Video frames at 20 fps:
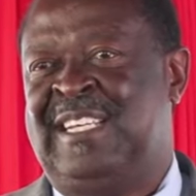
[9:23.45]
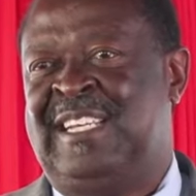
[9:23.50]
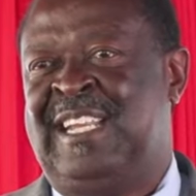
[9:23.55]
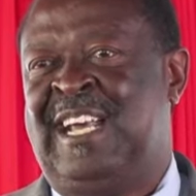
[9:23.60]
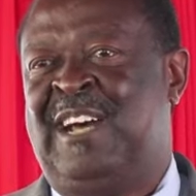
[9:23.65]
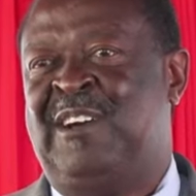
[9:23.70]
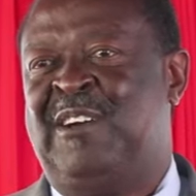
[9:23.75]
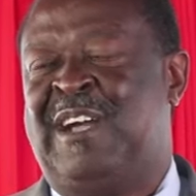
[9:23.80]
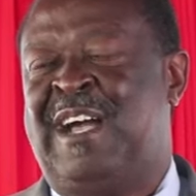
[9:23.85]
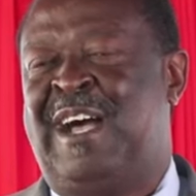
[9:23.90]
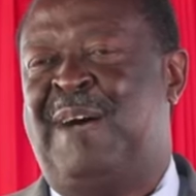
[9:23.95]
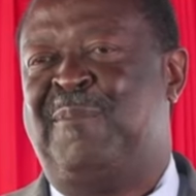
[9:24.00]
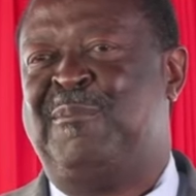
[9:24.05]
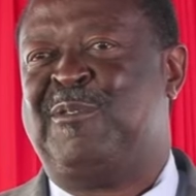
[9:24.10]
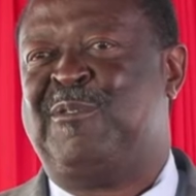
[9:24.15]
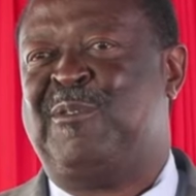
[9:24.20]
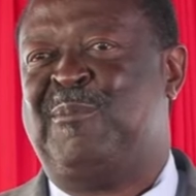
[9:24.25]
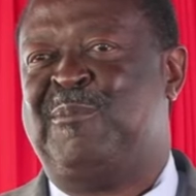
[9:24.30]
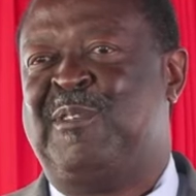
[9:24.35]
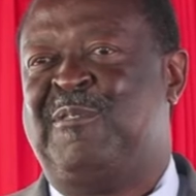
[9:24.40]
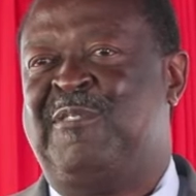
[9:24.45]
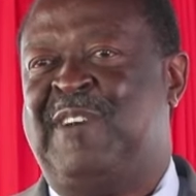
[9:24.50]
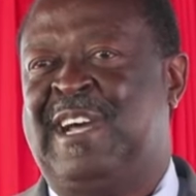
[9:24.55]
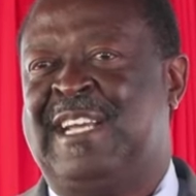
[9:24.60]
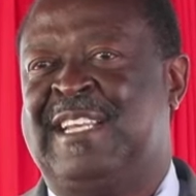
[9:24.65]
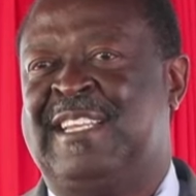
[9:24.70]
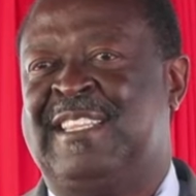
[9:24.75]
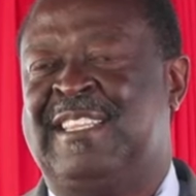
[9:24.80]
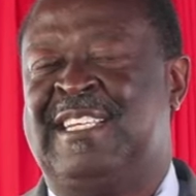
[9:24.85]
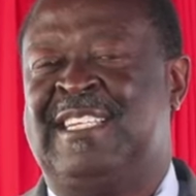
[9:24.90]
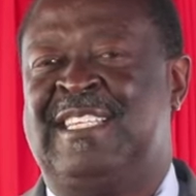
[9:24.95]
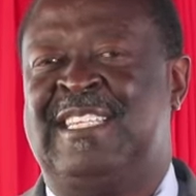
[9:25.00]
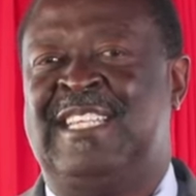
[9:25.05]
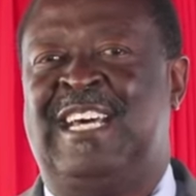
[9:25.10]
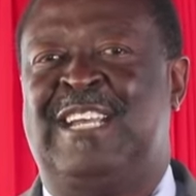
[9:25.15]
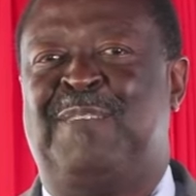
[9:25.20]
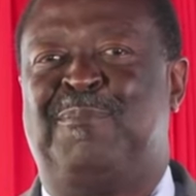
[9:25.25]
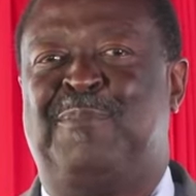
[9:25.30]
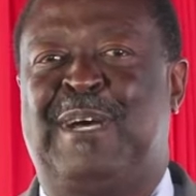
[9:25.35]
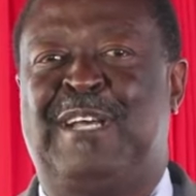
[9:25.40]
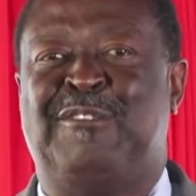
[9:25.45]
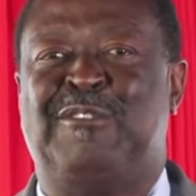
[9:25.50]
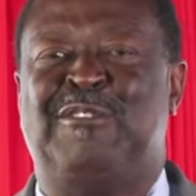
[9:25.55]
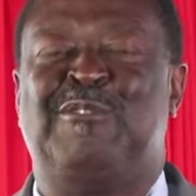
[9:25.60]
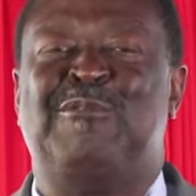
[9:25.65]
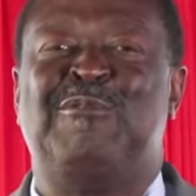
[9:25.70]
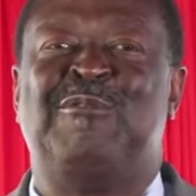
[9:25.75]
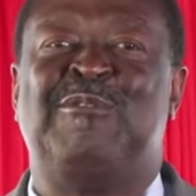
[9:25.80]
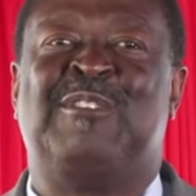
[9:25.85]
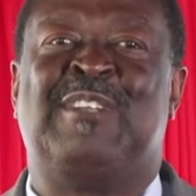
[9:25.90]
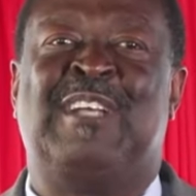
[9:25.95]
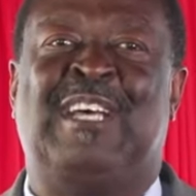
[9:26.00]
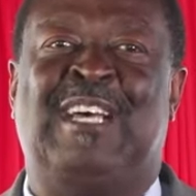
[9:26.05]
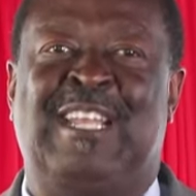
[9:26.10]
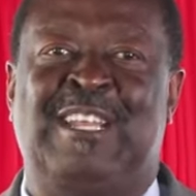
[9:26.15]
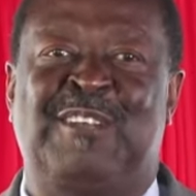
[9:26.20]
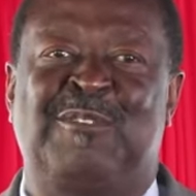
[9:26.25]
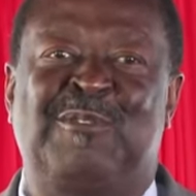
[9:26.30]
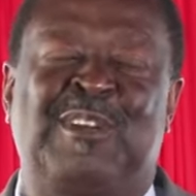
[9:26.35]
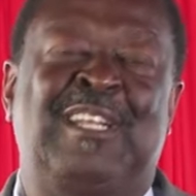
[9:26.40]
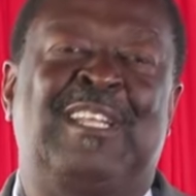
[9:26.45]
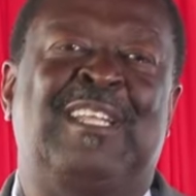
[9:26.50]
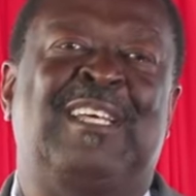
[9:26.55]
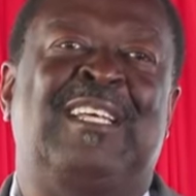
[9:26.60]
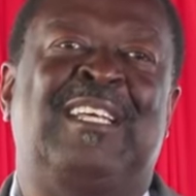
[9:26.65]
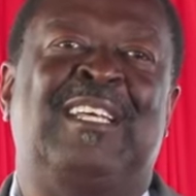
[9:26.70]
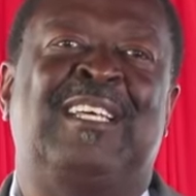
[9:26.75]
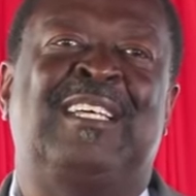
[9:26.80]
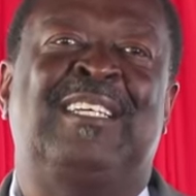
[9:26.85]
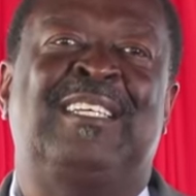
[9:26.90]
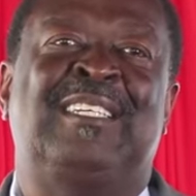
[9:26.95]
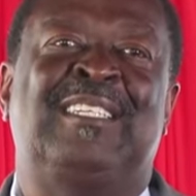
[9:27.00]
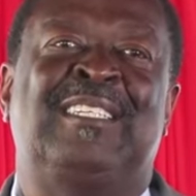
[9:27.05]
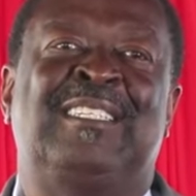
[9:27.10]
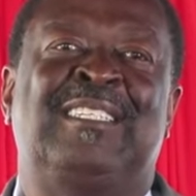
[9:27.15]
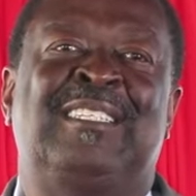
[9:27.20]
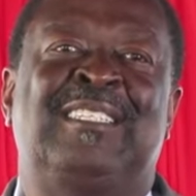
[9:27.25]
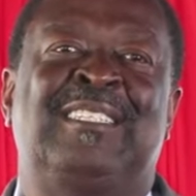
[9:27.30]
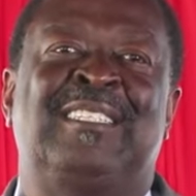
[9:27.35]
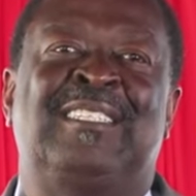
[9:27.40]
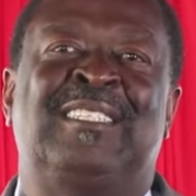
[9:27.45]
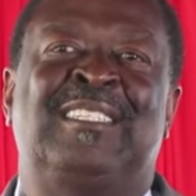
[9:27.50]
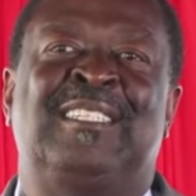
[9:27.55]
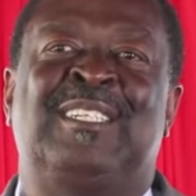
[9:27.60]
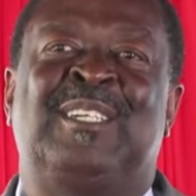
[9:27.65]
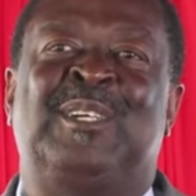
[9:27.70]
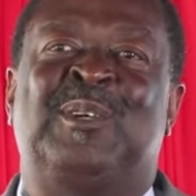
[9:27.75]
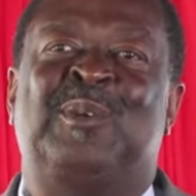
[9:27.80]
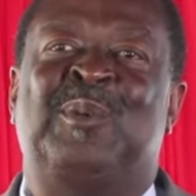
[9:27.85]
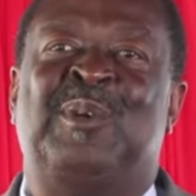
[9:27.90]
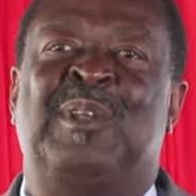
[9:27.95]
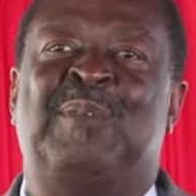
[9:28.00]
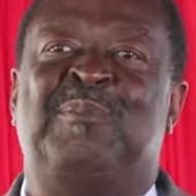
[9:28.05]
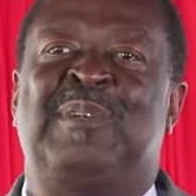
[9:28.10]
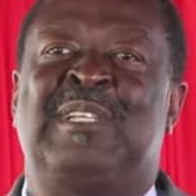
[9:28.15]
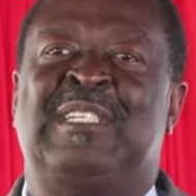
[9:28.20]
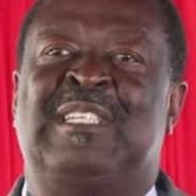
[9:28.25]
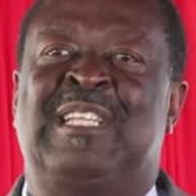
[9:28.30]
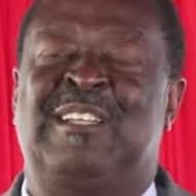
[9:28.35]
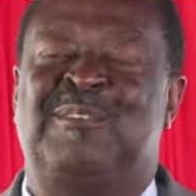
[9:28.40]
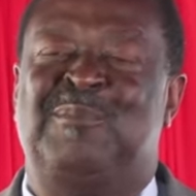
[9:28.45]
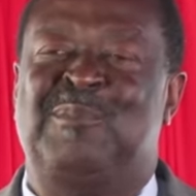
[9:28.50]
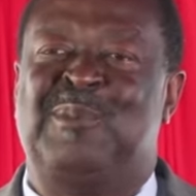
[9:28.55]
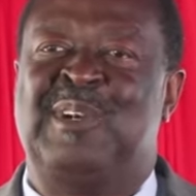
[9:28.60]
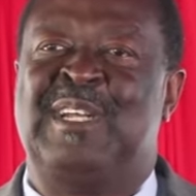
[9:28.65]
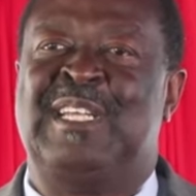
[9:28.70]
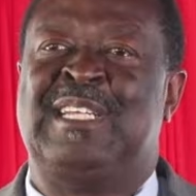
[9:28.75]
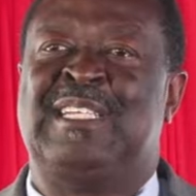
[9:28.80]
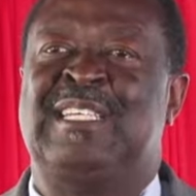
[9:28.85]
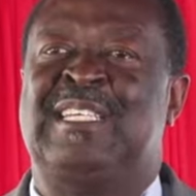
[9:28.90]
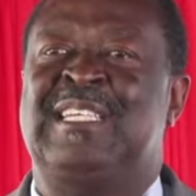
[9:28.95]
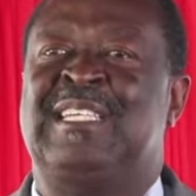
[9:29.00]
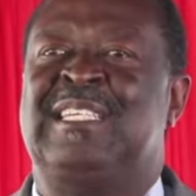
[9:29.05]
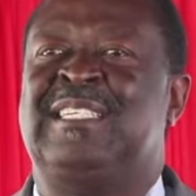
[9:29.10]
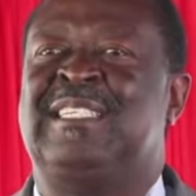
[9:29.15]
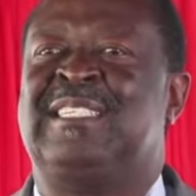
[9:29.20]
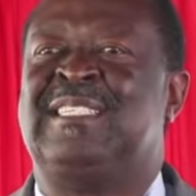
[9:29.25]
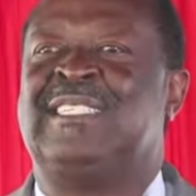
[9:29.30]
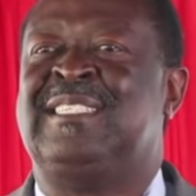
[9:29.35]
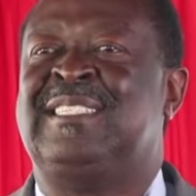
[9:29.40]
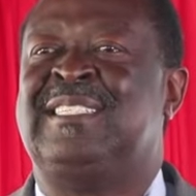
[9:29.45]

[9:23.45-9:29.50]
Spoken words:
now comes from the fact that that person who's 100 will be celebrating